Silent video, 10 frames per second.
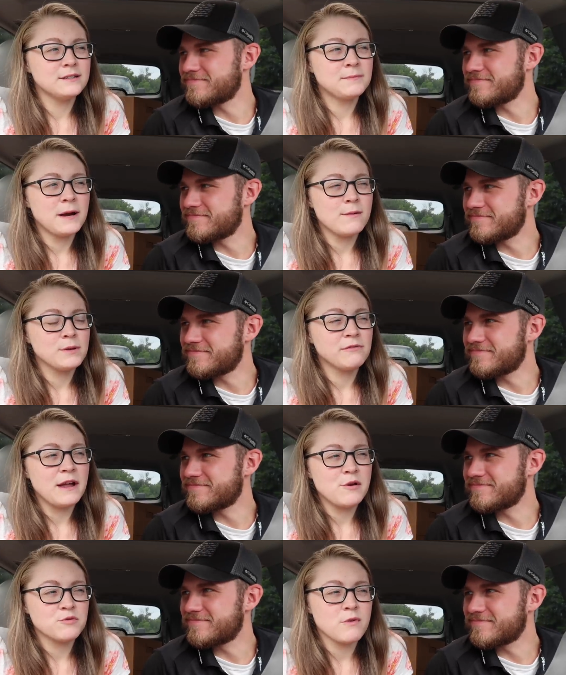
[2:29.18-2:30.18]
Speaker 1: probably
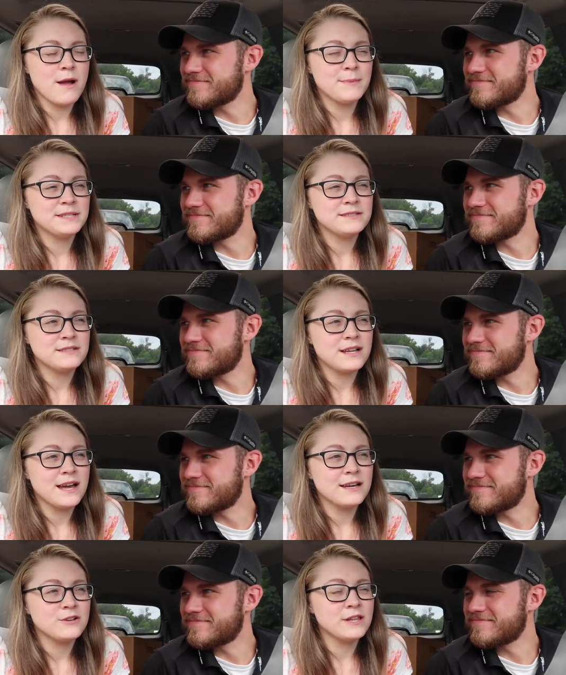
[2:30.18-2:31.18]
round robin
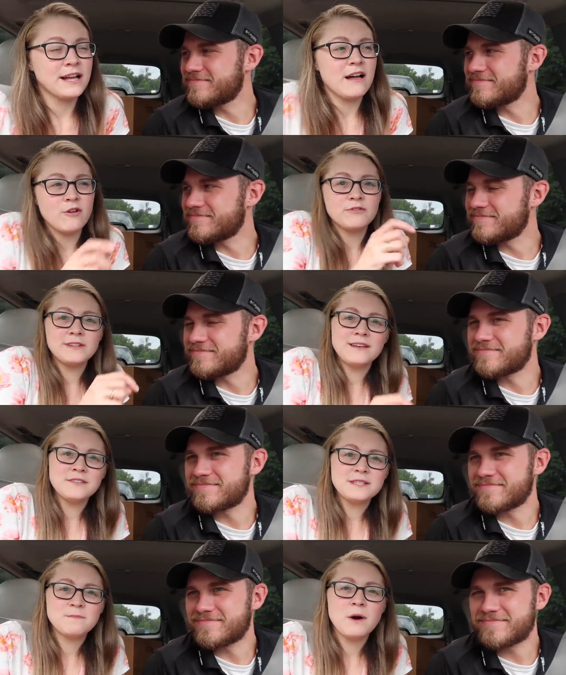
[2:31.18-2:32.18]
style. Like I'll fill out
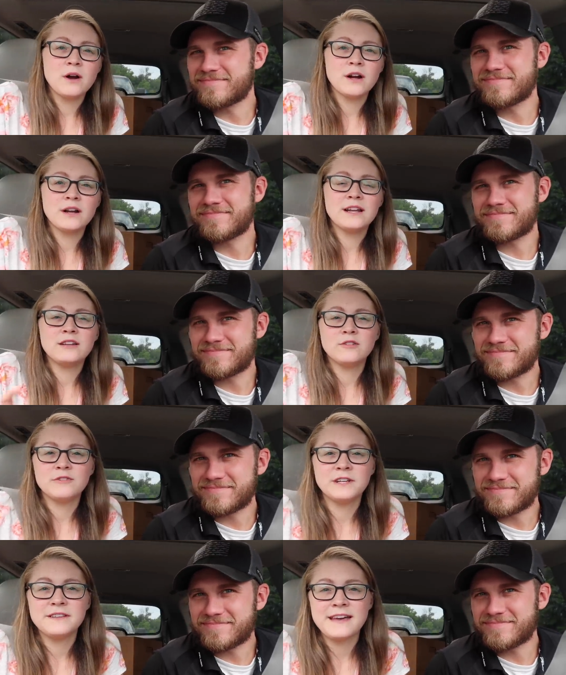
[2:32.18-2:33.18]
this part and he'll
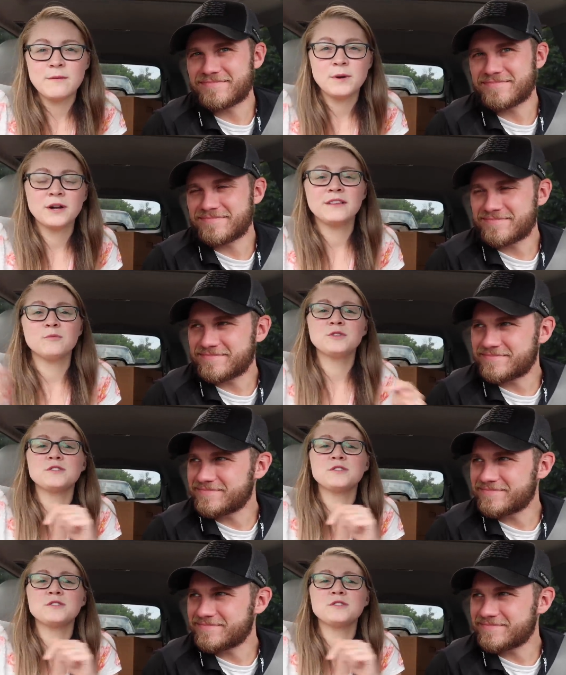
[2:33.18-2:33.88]
fill out that part and then we'll